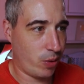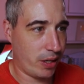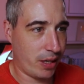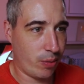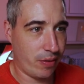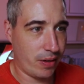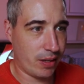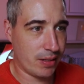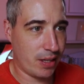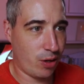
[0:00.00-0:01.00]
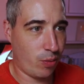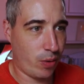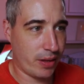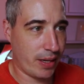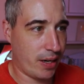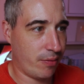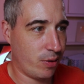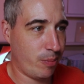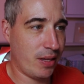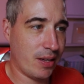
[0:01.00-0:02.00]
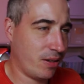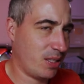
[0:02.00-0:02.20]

one and get rid of it because I don't want that hover to be there.